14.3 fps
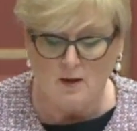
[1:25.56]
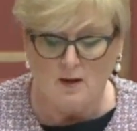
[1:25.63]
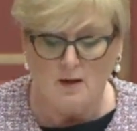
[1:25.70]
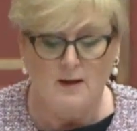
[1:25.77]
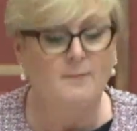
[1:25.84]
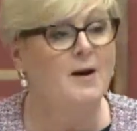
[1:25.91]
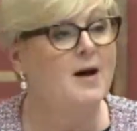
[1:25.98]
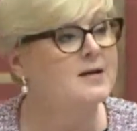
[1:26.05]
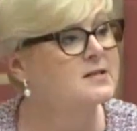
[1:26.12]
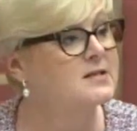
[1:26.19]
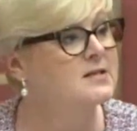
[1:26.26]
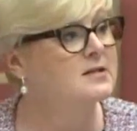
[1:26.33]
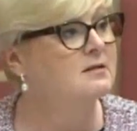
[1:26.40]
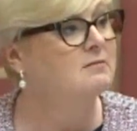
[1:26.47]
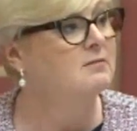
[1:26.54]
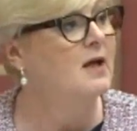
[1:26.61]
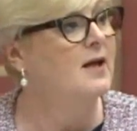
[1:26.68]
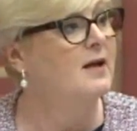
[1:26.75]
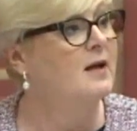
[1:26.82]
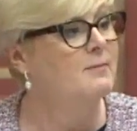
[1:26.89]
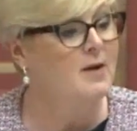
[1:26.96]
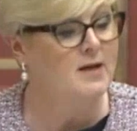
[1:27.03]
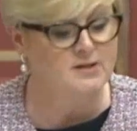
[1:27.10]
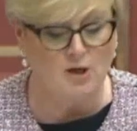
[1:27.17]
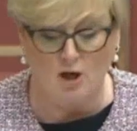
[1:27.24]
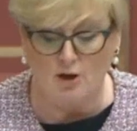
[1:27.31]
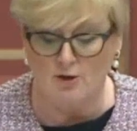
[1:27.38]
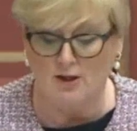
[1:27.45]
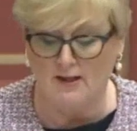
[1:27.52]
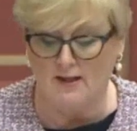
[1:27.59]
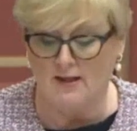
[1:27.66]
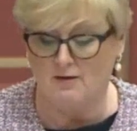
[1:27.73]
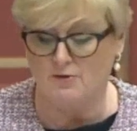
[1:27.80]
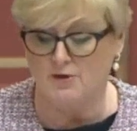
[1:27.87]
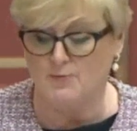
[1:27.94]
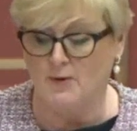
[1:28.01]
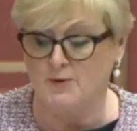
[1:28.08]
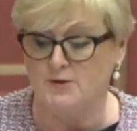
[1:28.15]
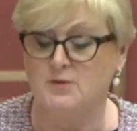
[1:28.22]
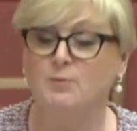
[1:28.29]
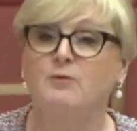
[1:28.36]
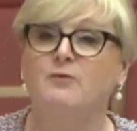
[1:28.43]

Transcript: Hamas and Hamas only are responsible